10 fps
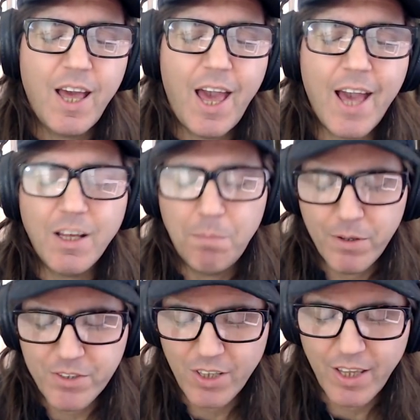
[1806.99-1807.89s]
and
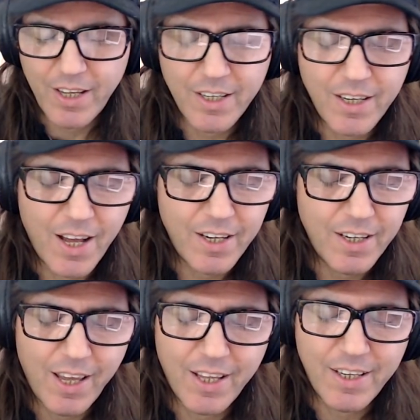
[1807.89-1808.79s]
capitulate and not
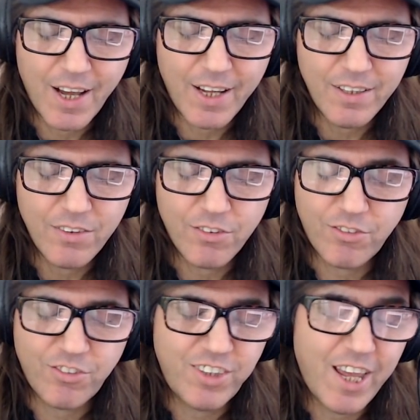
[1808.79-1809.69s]
and not
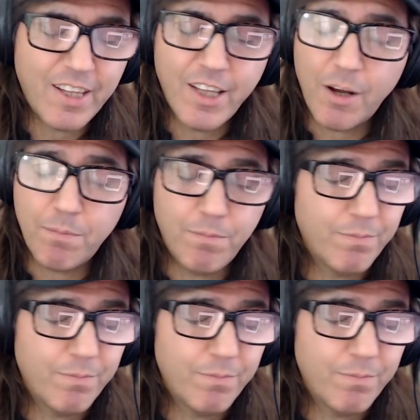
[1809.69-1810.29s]
stand up